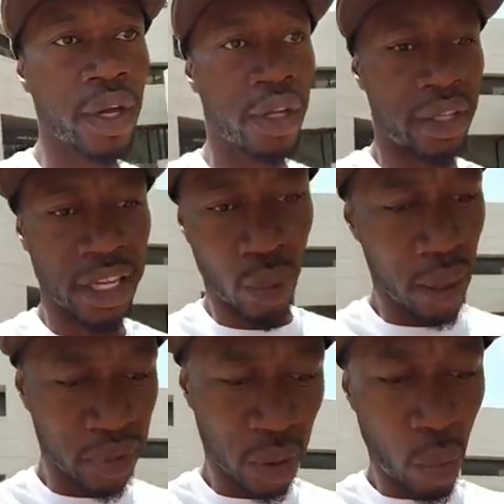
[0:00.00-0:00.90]
That's why I'm
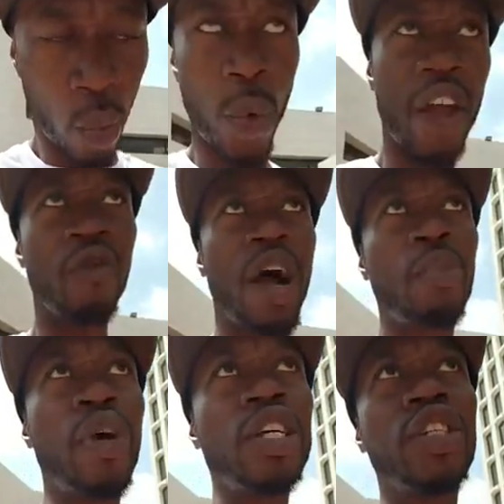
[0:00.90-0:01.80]
dealing with wave
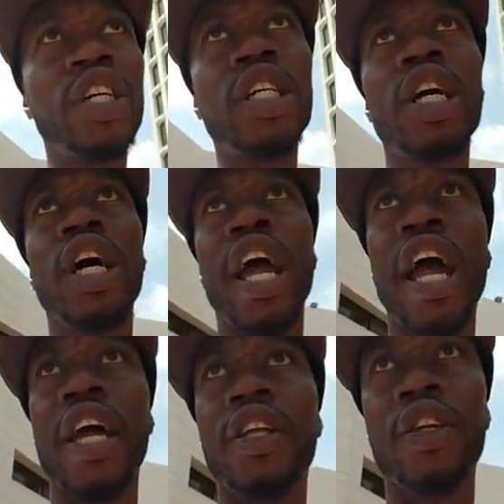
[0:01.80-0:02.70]
vibration
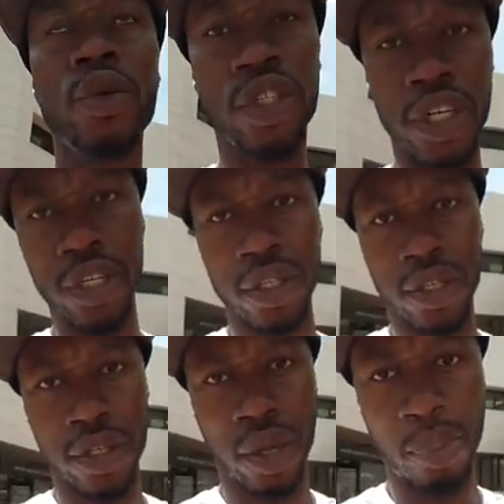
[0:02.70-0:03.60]
and using
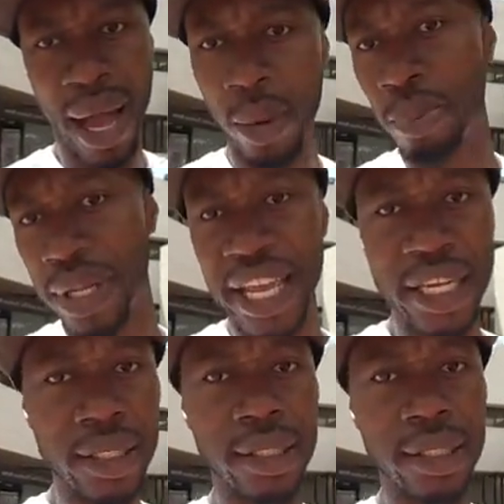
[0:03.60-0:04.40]
the power plate.